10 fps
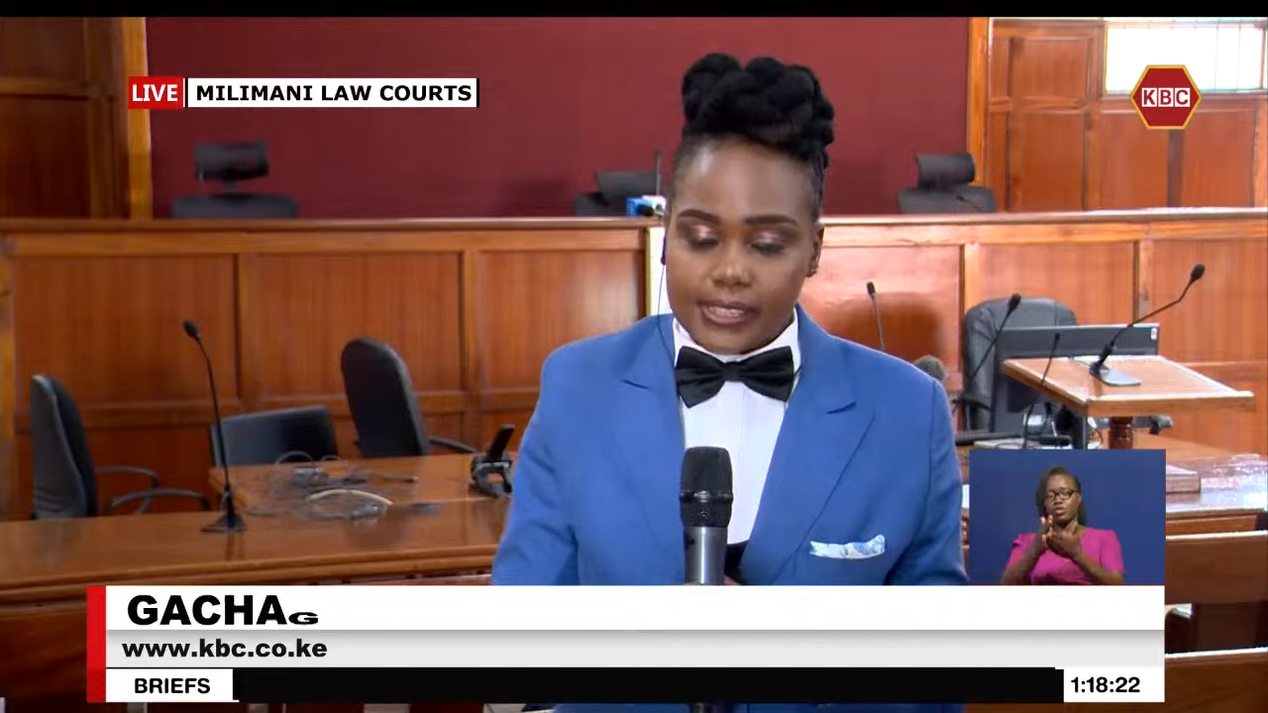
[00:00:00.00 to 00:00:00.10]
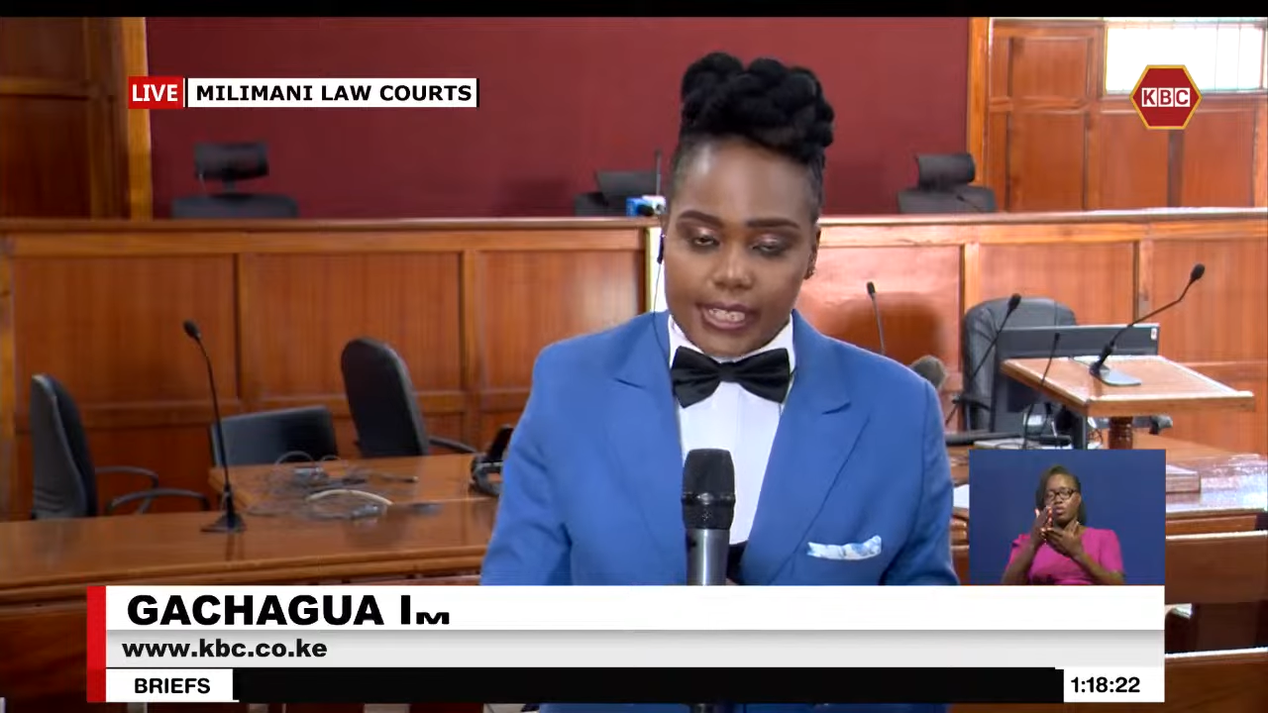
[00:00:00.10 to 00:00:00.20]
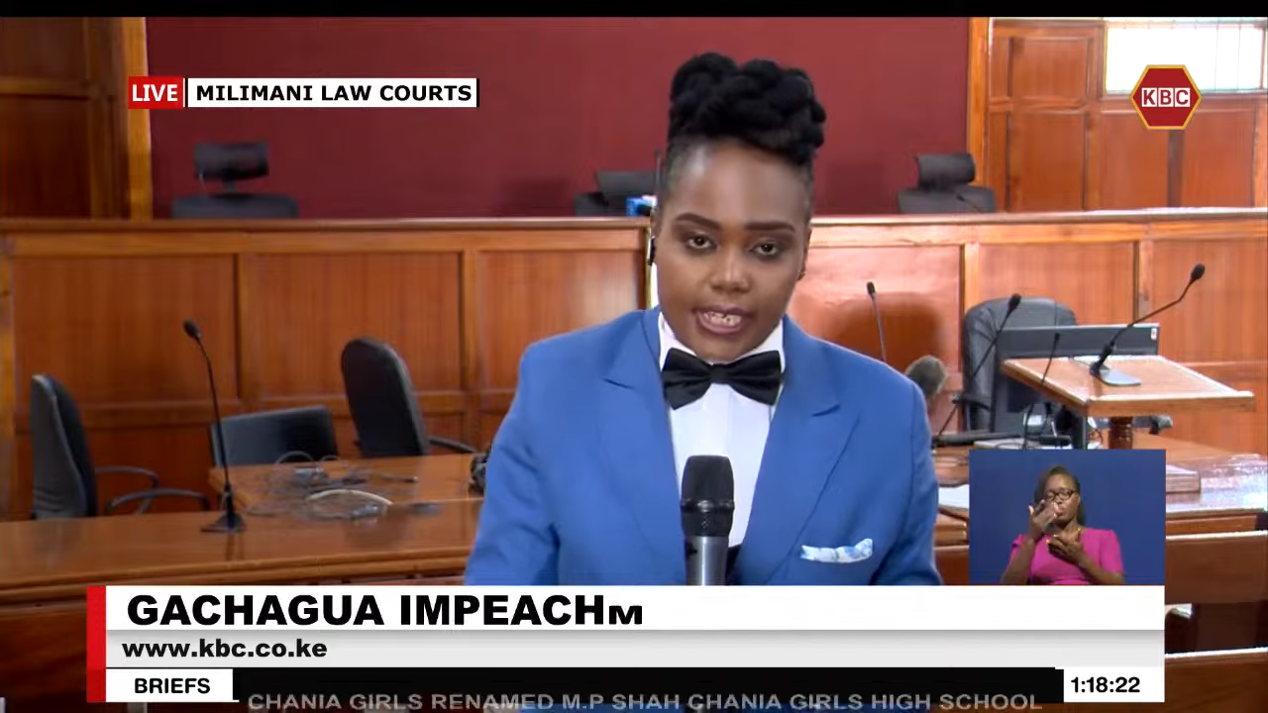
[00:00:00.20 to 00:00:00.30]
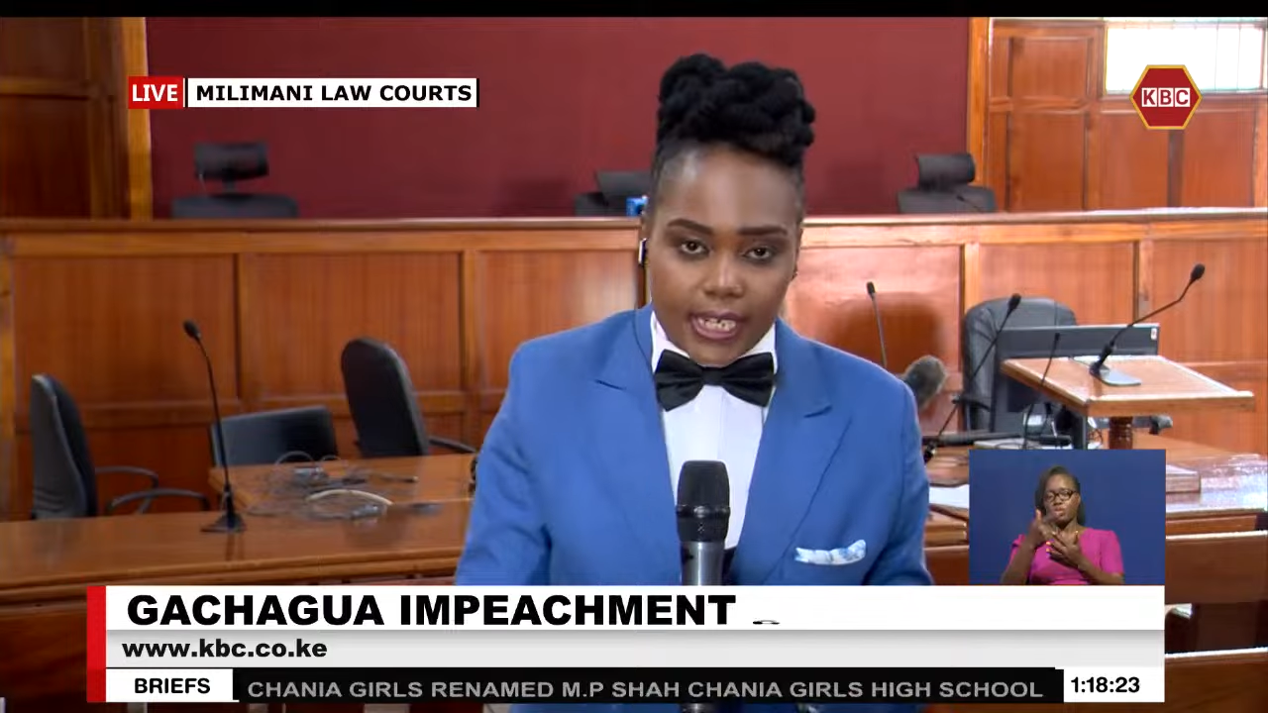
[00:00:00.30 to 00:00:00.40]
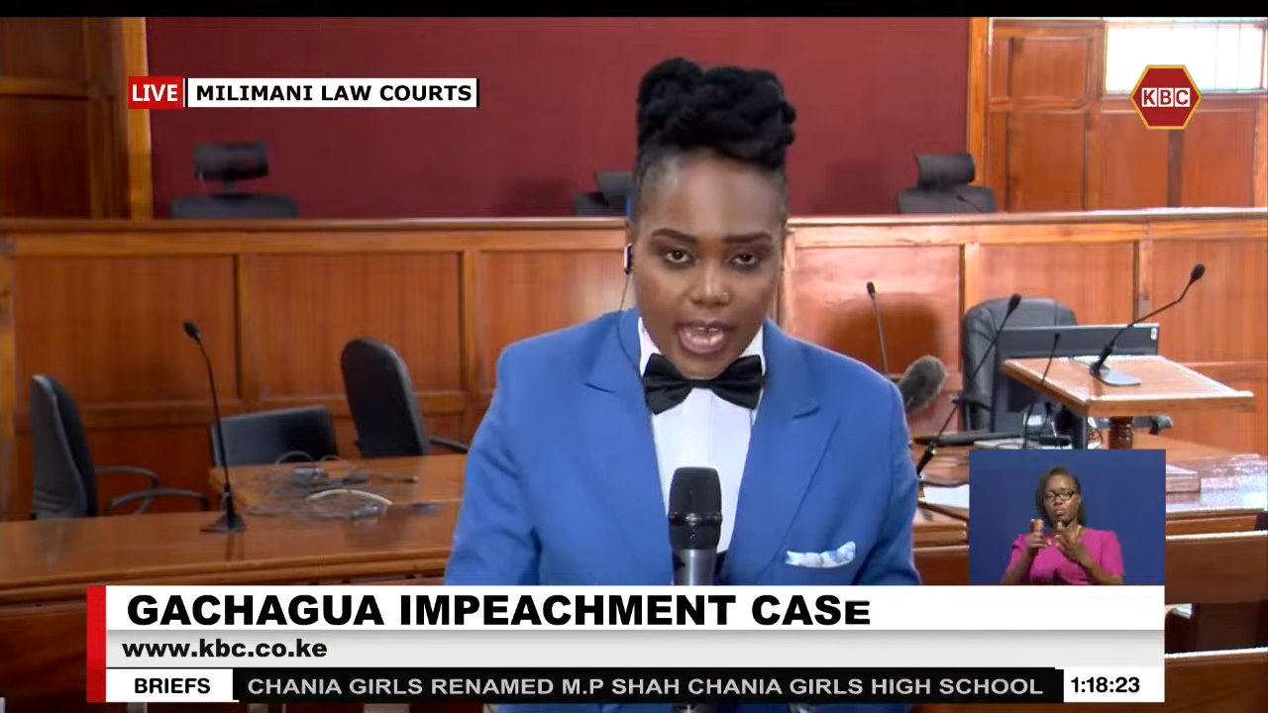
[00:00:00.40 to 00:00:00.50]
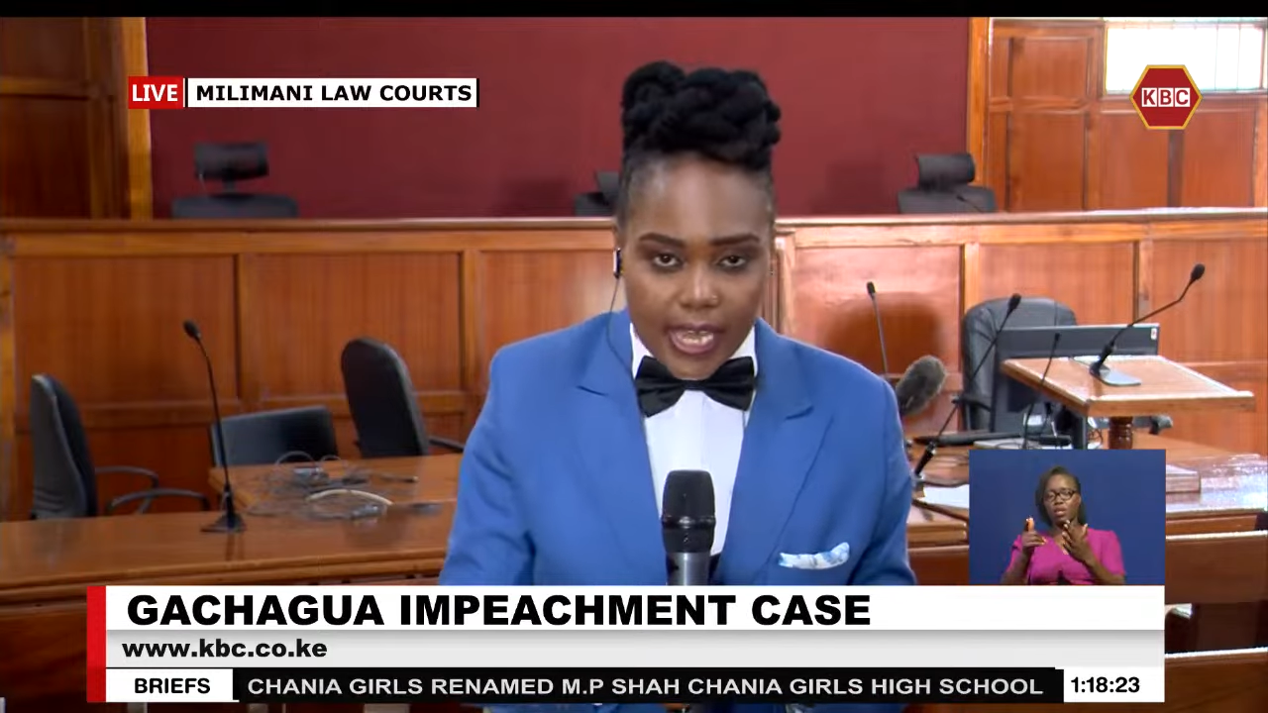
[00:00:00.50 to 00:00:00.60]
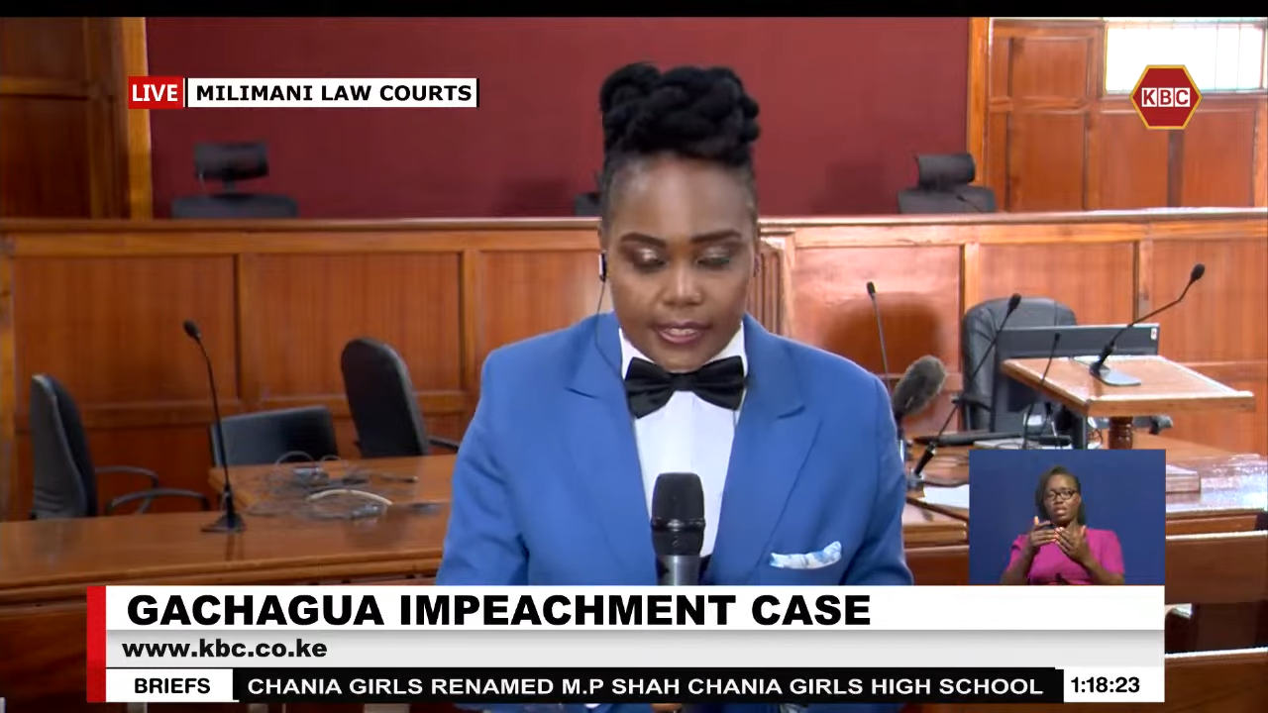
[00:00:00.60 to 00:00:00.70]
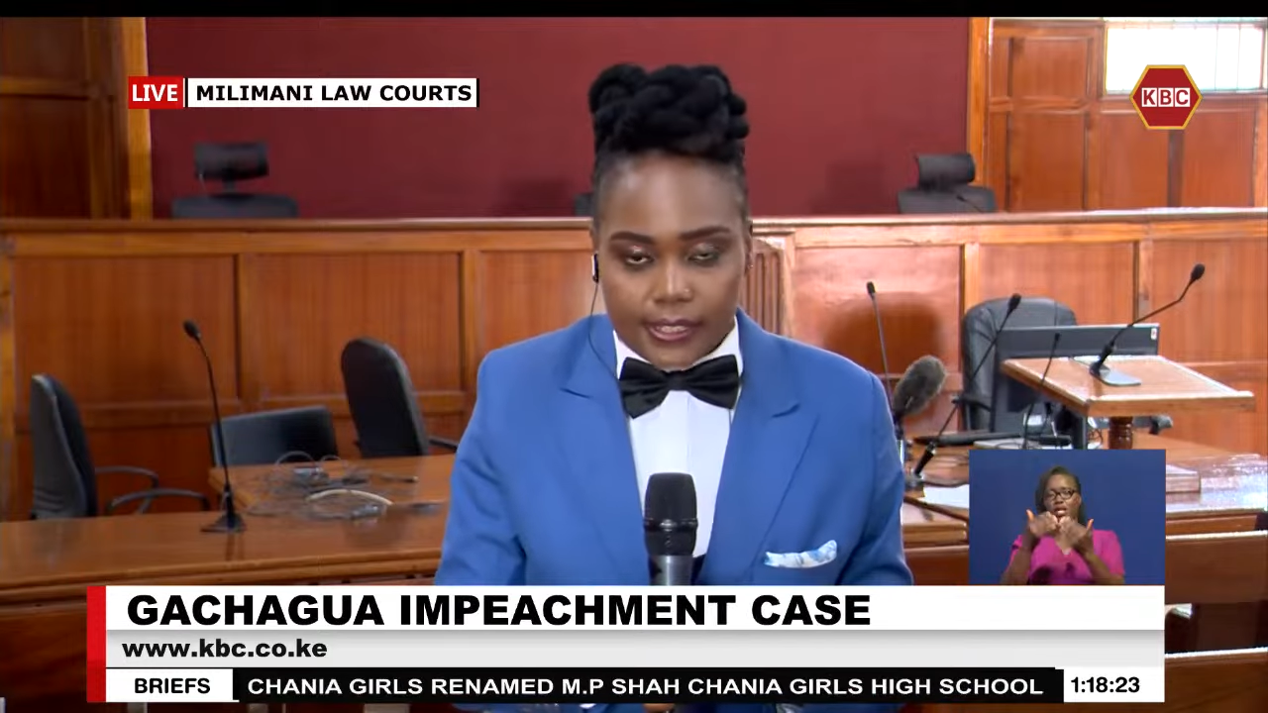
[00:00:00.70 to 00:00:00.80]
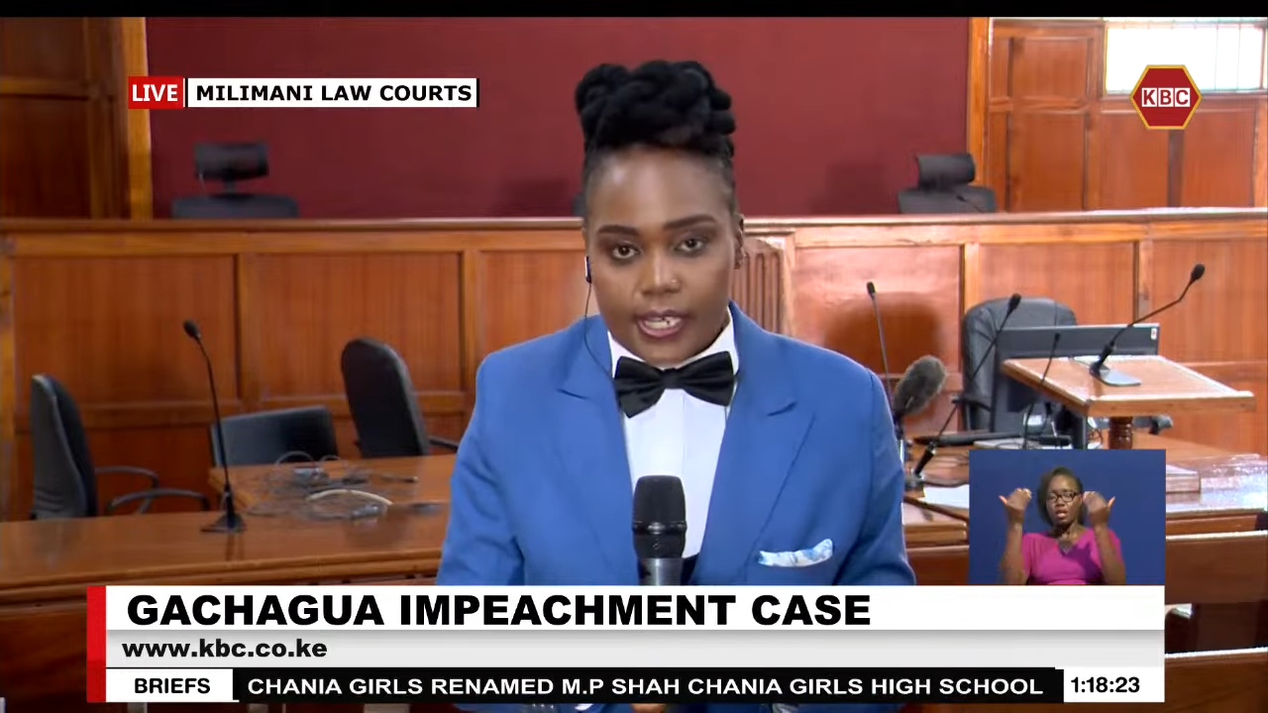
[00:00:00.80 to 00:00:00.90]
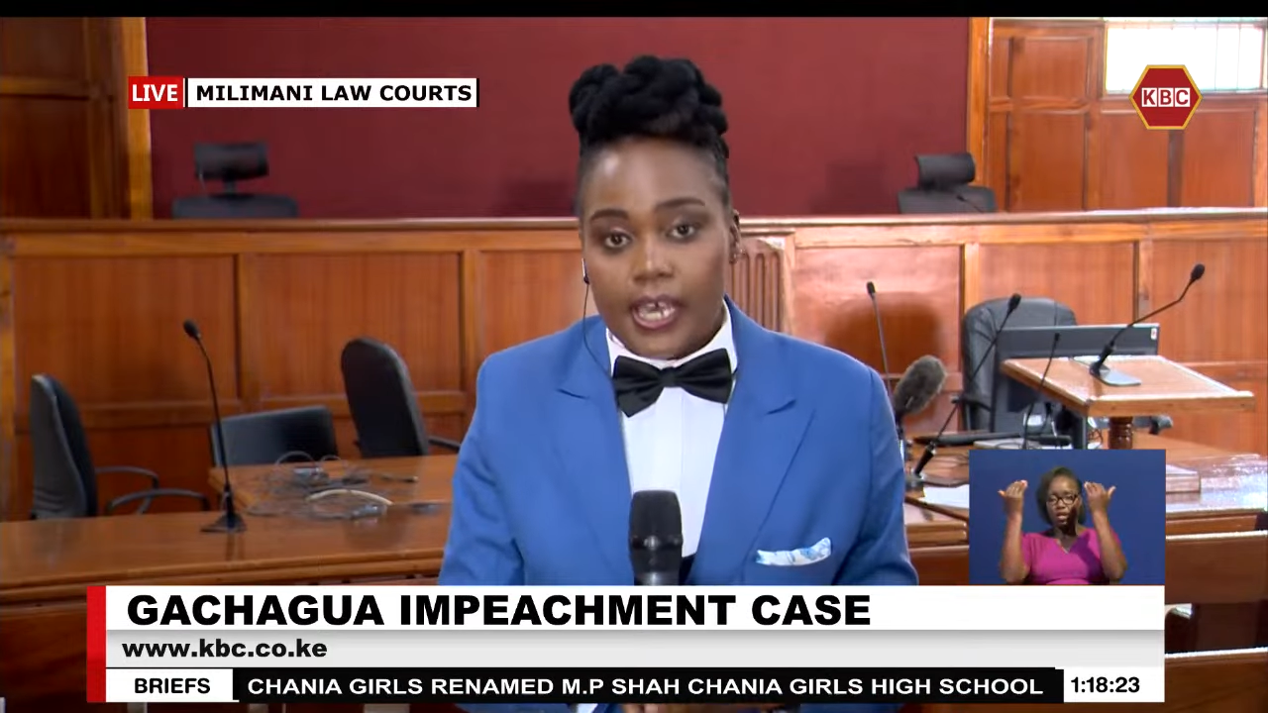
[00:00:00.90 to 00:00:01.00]

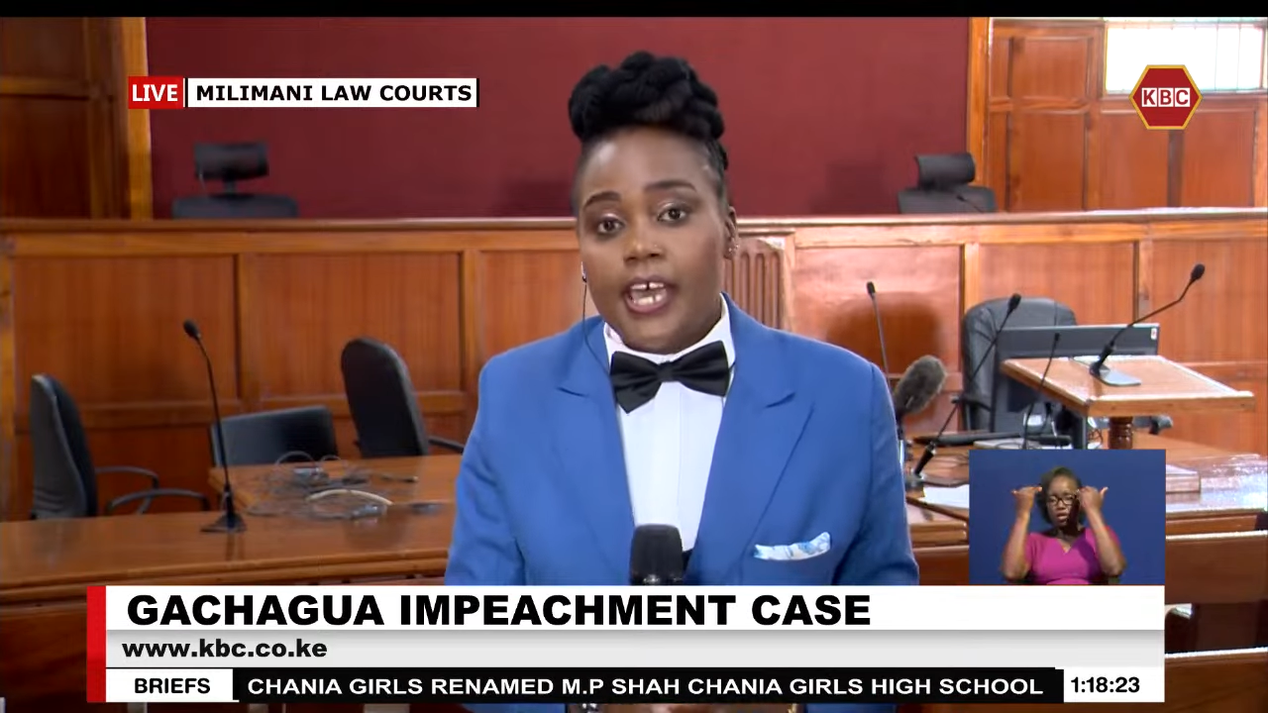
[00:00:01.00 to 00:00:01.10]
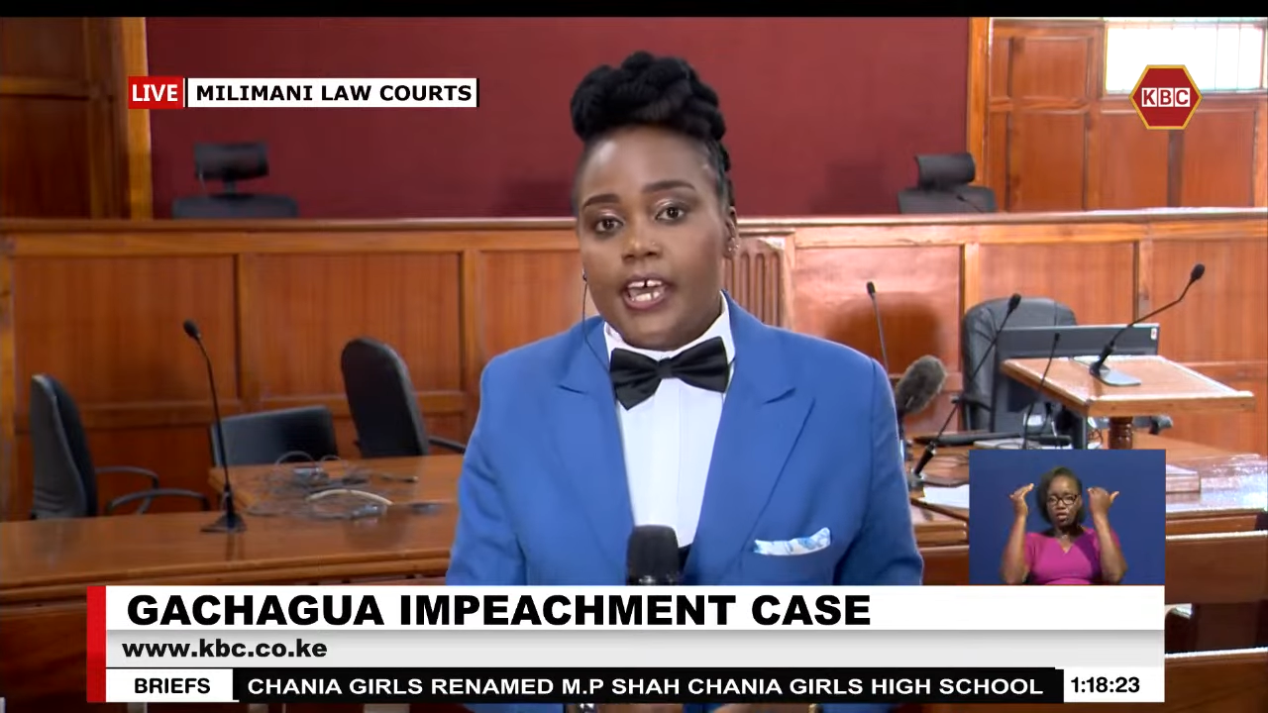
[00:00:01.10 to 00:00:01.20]
declined